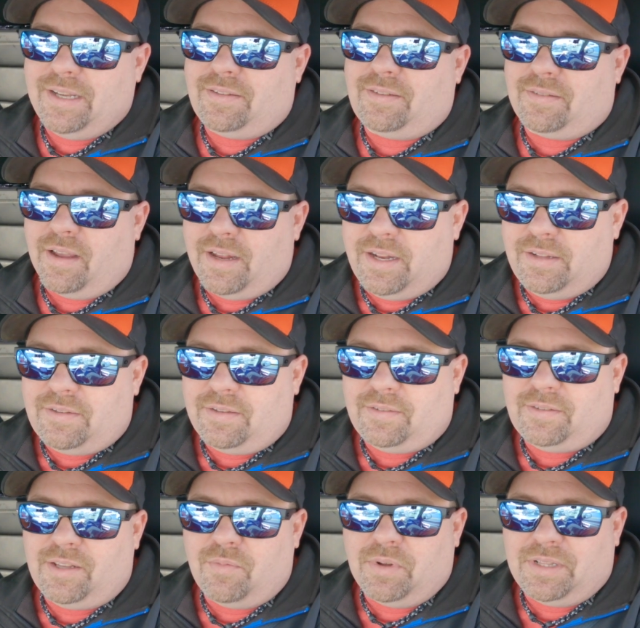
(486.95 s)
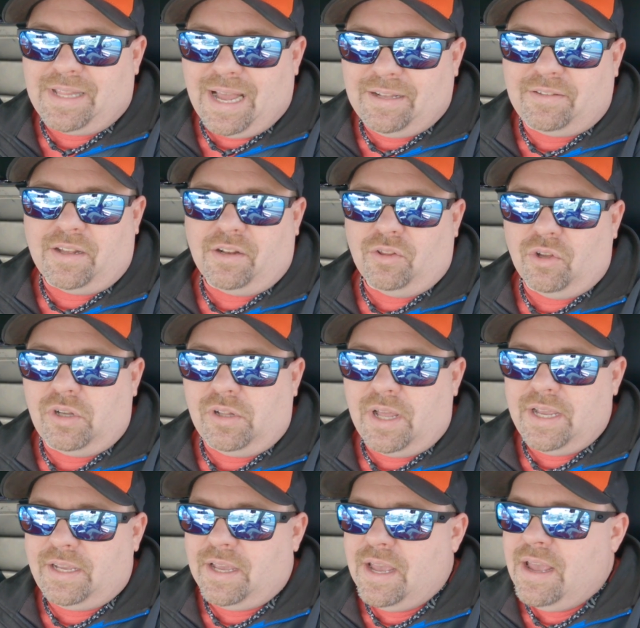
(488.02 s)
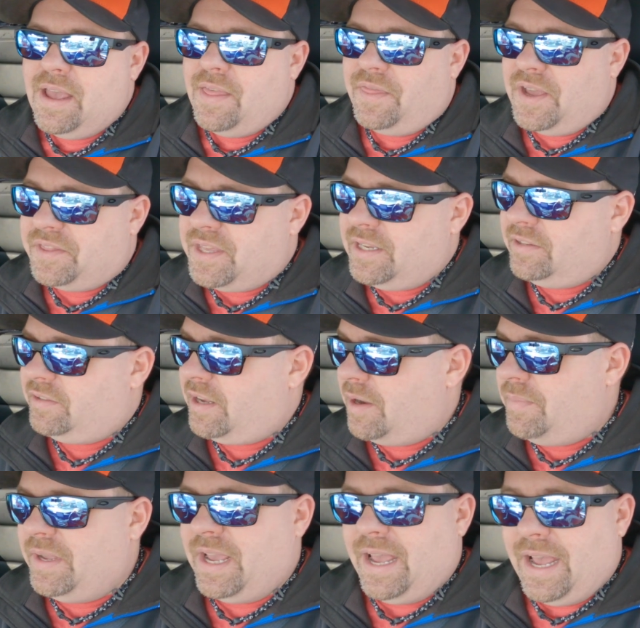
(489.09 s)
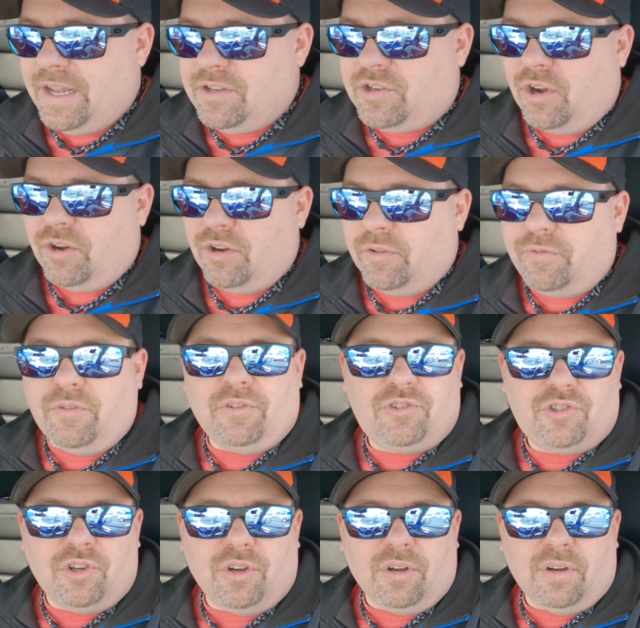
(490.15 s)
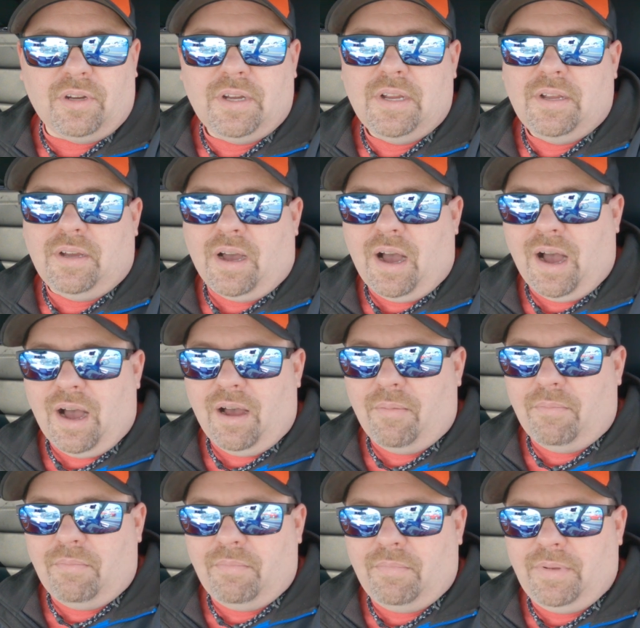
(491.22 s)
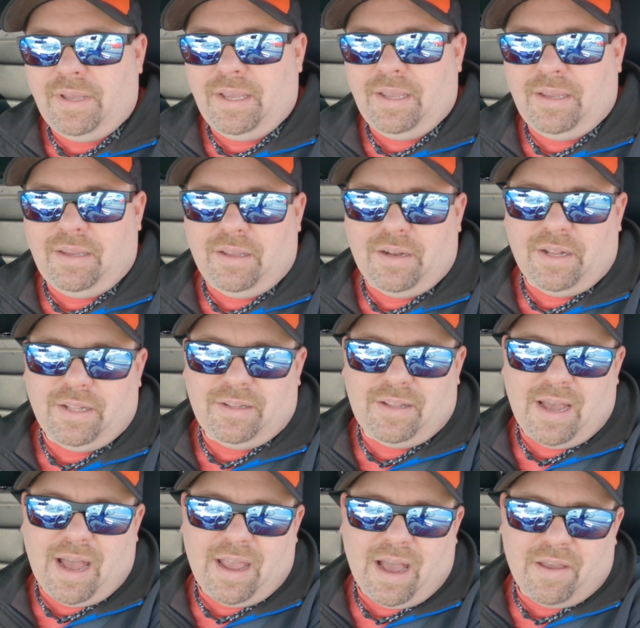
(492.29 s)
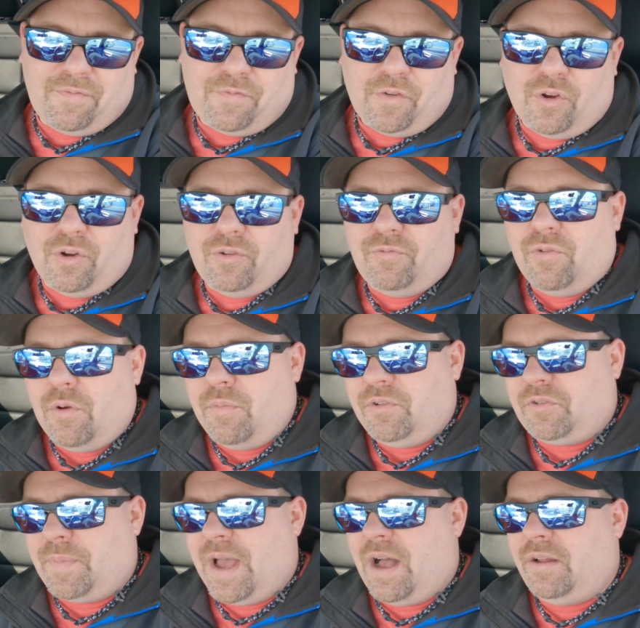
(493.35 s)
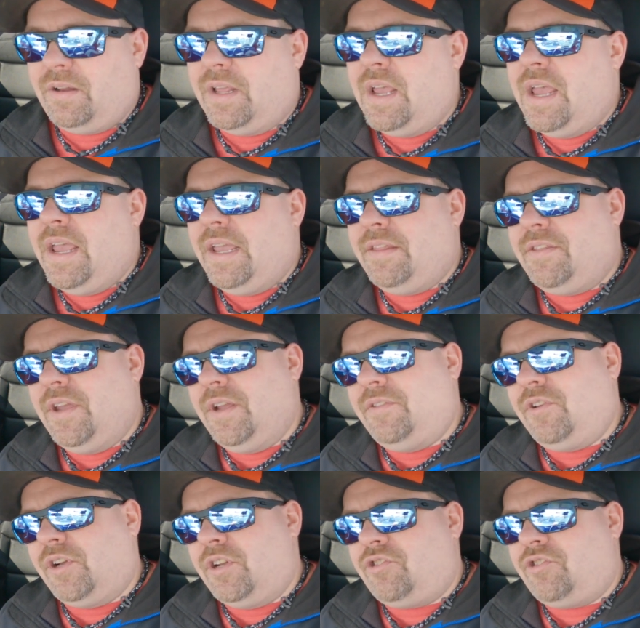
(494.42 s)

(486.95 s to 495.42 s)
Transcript: excited to see what that's going to look like. That thing's going to be a head turner for sure. You know, I've heard rumors about they're going to